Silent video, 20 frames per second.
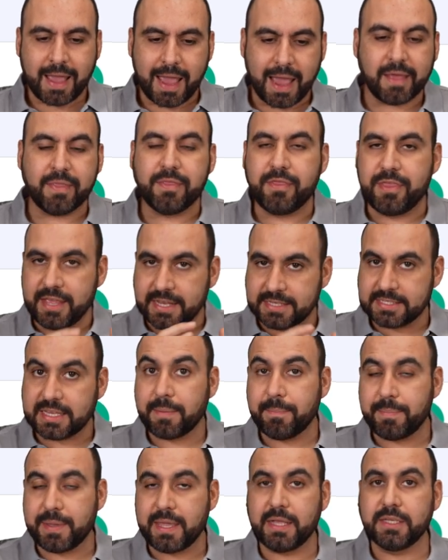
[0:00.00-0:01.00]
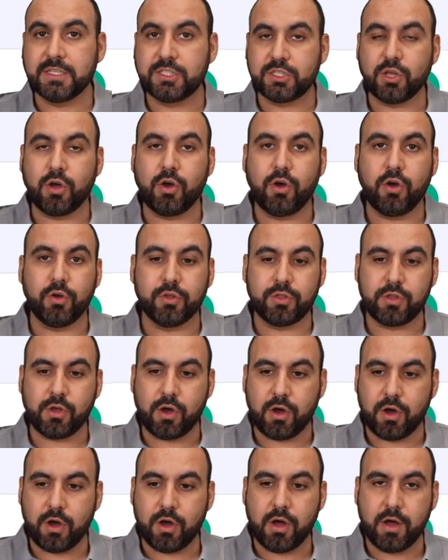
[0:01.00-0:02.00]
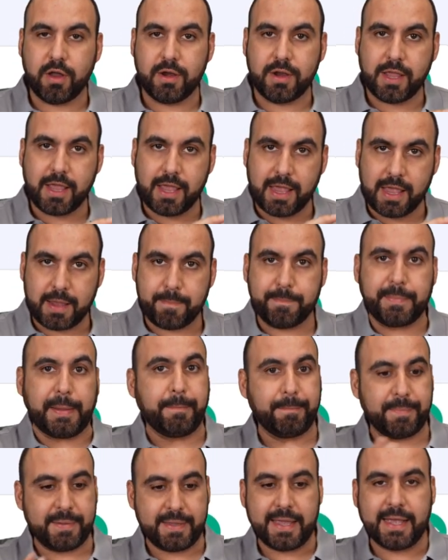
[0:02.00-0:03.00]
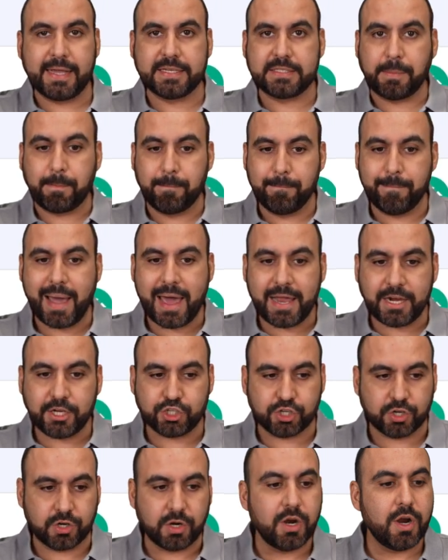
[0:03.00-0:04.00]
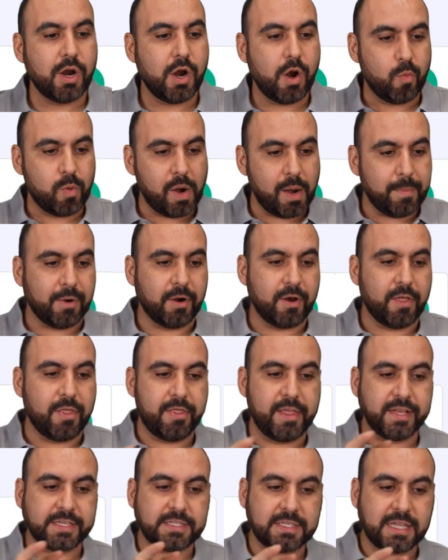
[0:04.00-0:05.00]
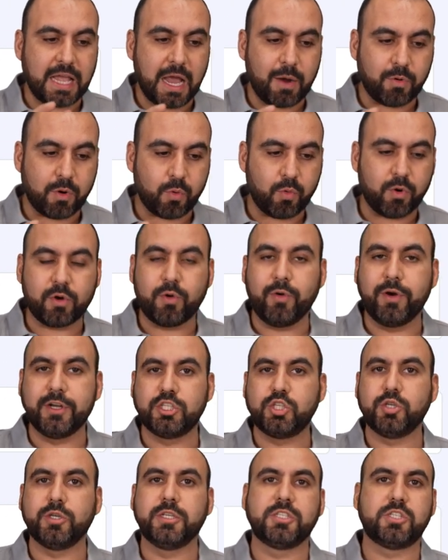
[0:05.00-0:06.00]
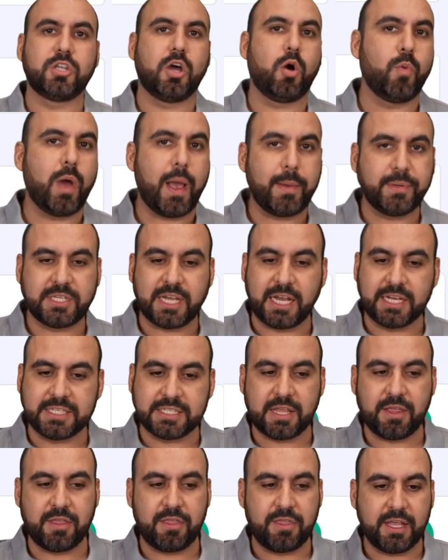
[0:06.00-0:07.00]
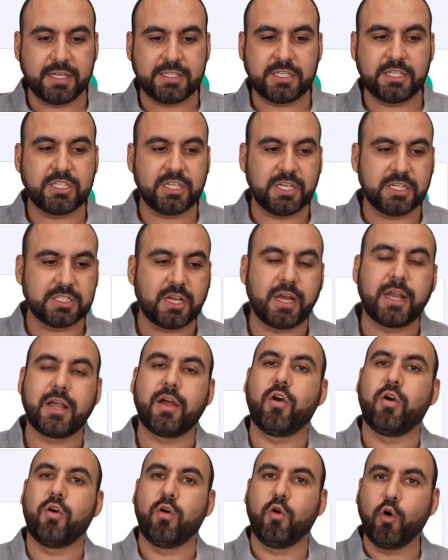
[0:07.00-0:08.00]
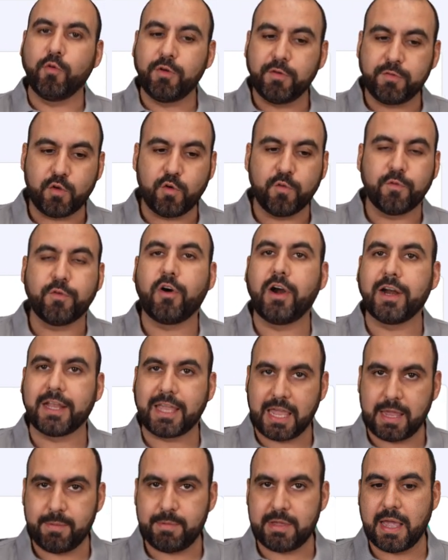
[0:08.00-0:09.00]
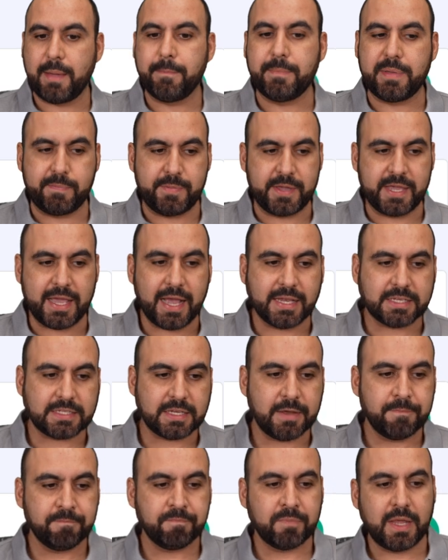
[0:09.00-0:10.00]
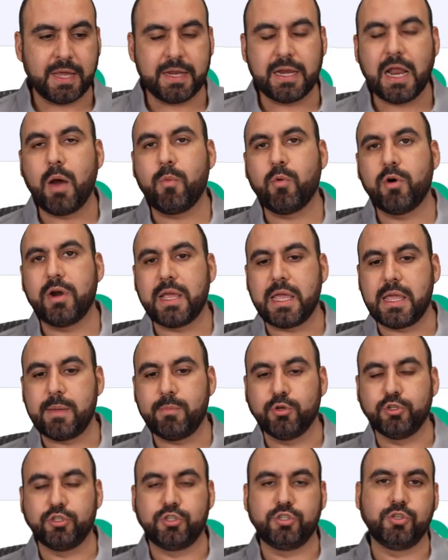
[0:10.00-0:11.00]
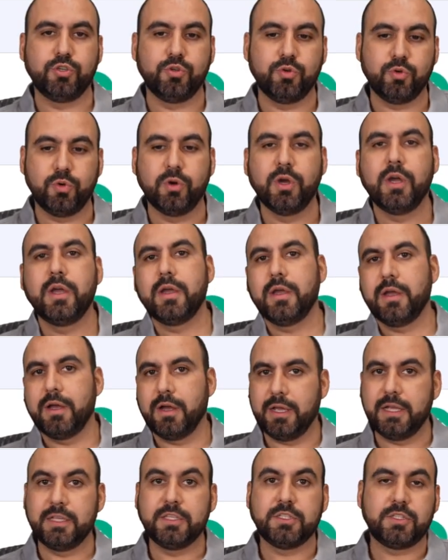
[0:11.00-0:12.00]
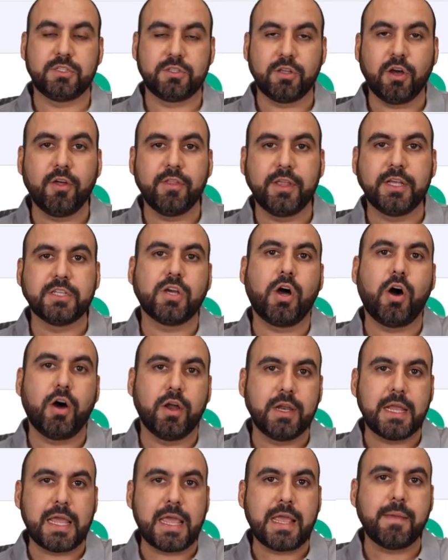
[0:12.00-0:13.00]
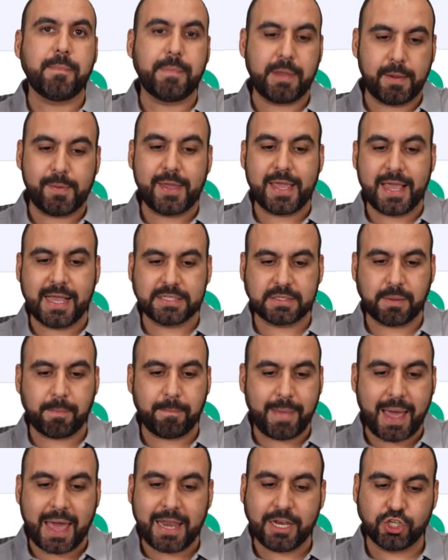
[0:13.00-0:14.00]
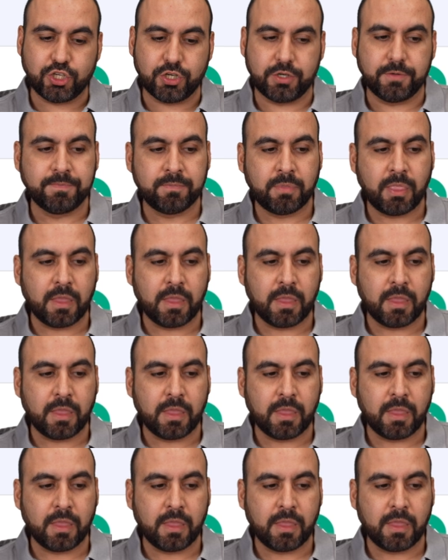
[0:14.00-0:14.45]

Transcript: And this can be installed on a V P S manager. Remember, this is not where we're going to install websites. This is just like our overview for our K V M V P S. And now we're able to uh, install this on a V P S manager.